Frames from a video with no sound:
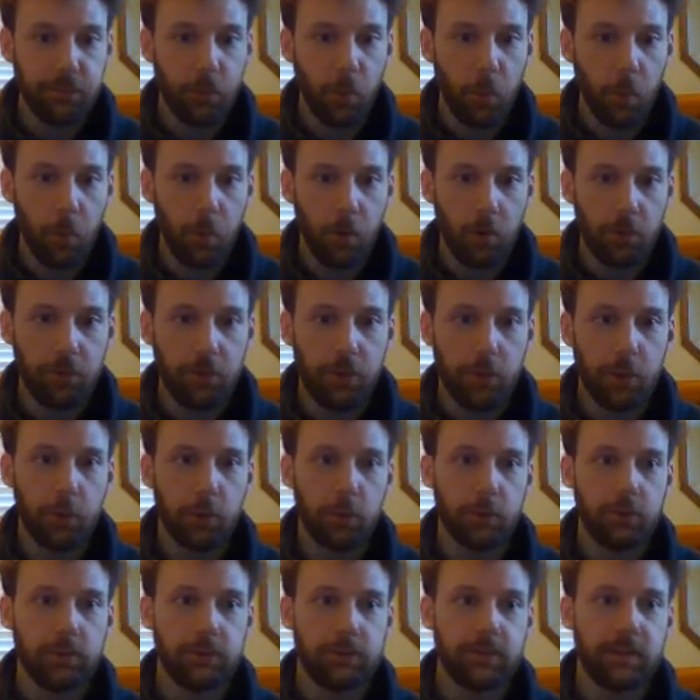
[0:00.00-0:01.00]
for
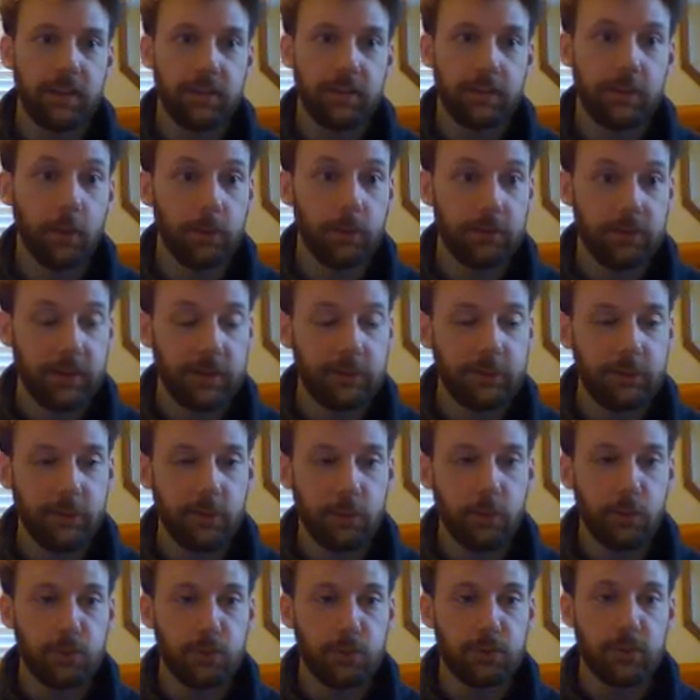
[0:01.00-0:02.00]
those
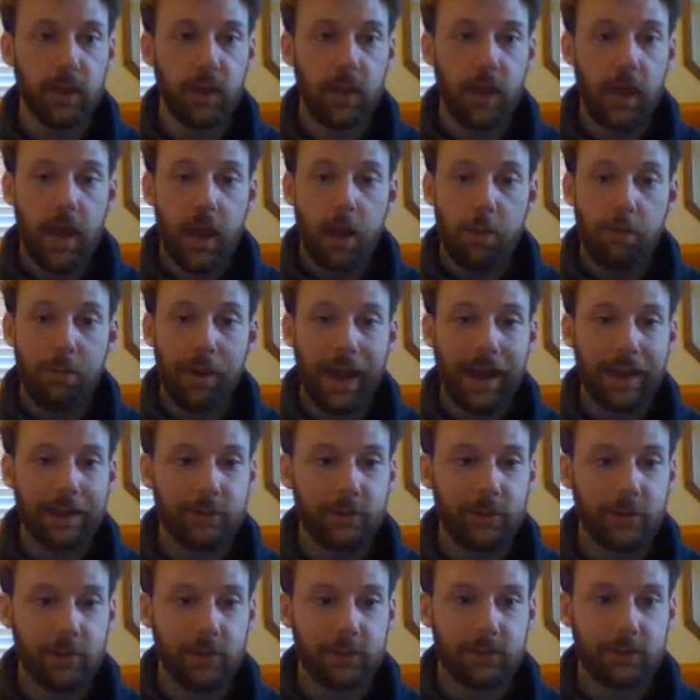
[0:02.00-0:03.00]
issues
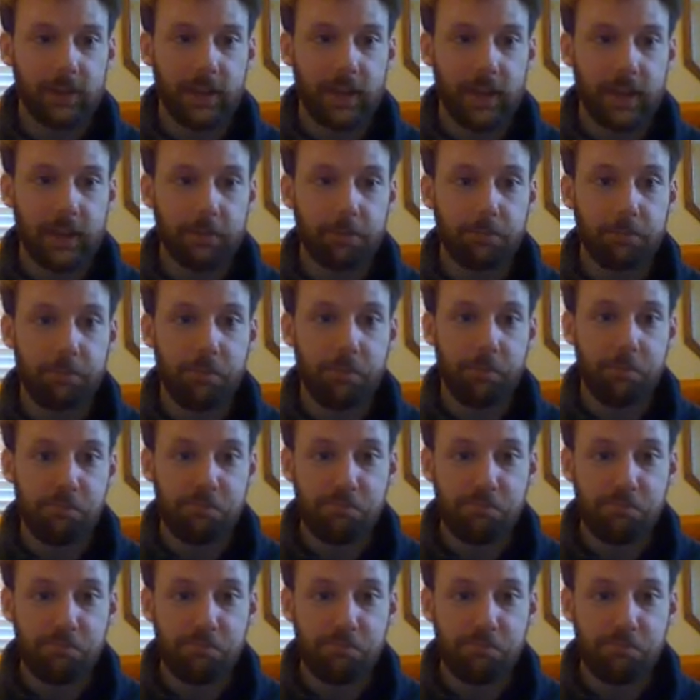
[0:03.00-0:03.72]
by just like